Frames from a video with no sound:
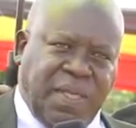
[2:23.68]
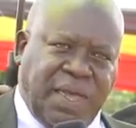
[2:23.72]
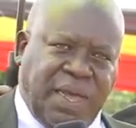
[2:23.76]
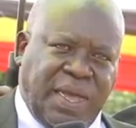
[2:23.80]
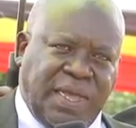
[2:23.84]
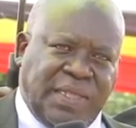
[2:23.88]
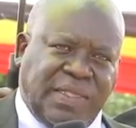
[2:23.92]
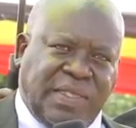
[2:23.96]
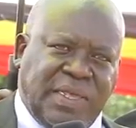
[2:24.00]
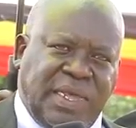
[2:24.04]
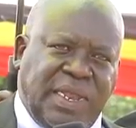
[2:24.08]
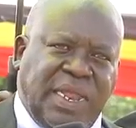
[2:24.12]

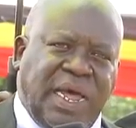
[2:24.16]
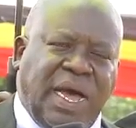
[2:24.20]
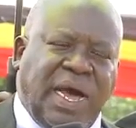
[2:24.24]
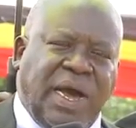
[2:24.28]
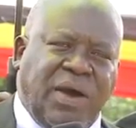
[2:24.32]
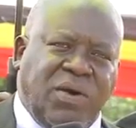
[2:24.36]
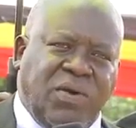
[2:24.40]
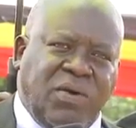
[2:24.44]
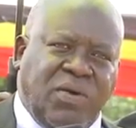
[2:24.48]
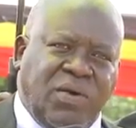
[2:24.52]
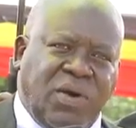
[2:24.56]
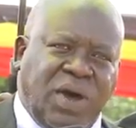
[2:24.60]
I said,
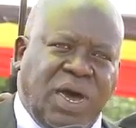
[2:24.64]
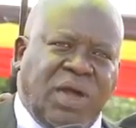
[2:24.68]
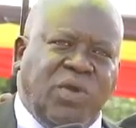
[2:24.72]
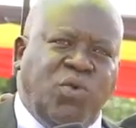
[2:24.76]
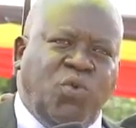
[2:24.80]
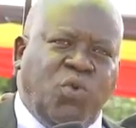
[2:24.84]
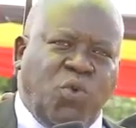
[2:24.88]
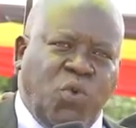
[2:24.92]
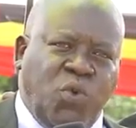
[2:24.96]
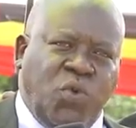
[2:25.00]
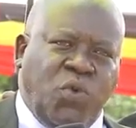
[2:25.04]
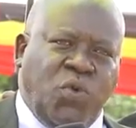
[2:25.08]
how and
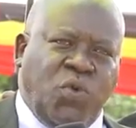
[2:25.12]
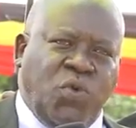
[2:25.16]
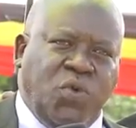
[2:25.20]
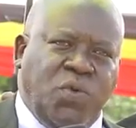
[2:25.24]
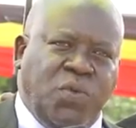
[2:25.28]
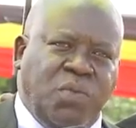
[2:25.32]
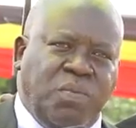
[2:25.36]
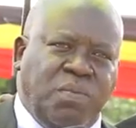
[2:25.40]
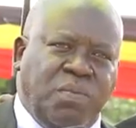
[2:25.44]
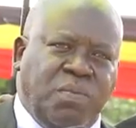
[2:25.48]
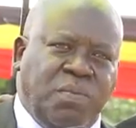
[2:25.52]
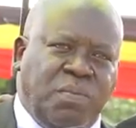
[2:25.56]
who?
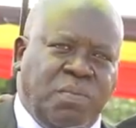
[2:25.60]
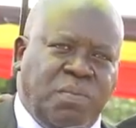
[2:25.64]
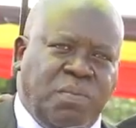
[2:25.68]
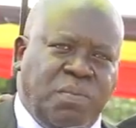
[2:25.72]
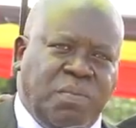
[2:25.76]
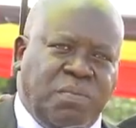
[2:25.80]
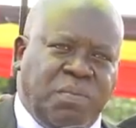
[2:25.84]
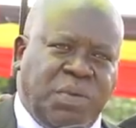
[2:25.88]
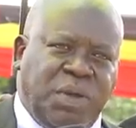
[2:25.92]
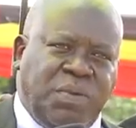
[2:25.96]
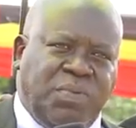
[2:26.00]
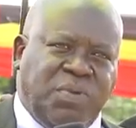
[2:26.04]

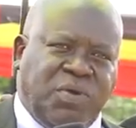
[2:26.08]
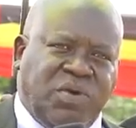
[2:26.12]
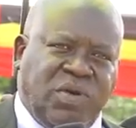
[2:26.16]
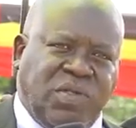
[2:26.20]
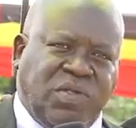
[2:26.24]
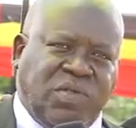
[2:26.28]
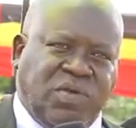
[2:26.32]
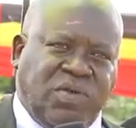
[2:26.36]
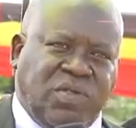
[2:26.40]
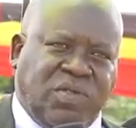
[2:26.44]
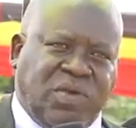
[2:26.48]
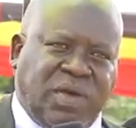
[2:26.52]
But
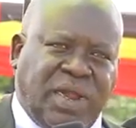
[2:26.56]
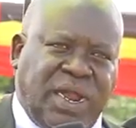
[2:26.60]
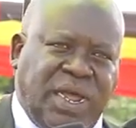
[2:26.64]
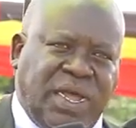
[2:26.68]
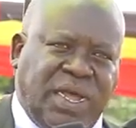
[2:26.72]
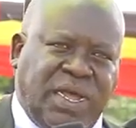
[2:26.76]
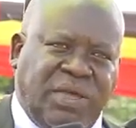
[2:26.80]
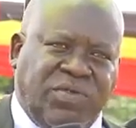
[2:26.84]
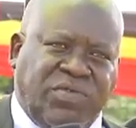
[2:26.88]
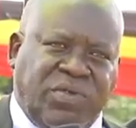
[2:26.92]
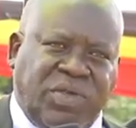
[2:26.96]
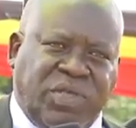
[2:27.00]
because she was
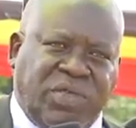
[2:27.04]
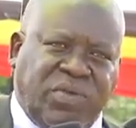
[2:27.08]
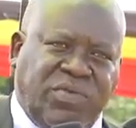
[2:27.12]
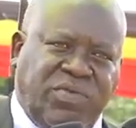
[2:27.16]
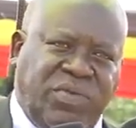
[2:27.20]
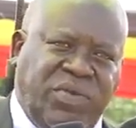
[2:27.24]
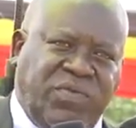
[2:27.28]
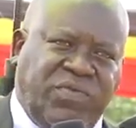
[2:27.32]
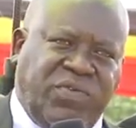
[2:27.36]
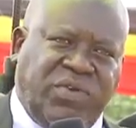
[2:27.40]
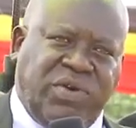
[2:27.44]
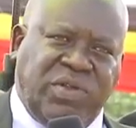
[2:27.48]
crying and switched
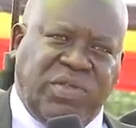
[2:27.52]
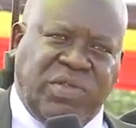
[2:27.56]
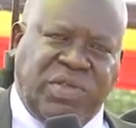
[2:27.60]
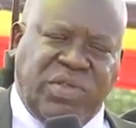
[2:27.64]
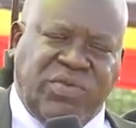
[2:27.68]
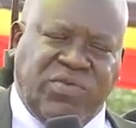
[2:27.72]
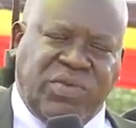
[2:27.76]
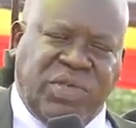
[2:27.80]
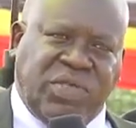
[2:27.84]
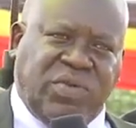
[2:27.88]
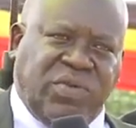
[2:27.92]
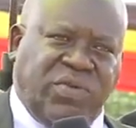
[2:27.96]
off the phone,
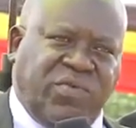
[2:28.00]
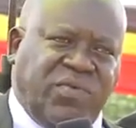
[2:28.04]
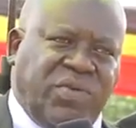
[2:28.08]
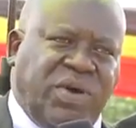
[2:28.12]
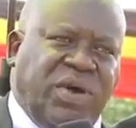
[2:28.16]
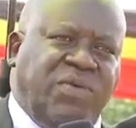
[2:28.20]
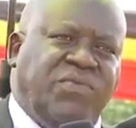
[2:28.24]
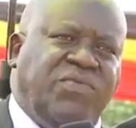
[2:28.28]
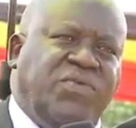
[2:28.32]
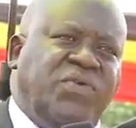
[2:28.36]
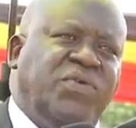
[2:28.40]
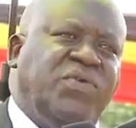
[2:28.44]
she switched off
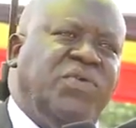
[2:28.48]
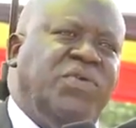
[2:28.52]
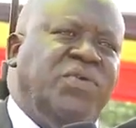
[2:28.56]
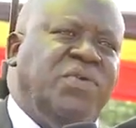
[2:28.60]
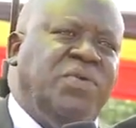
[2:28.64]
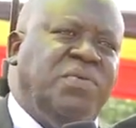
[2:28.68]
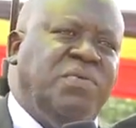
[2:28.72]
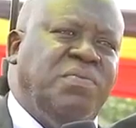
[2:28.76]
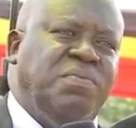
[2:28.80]
our phone.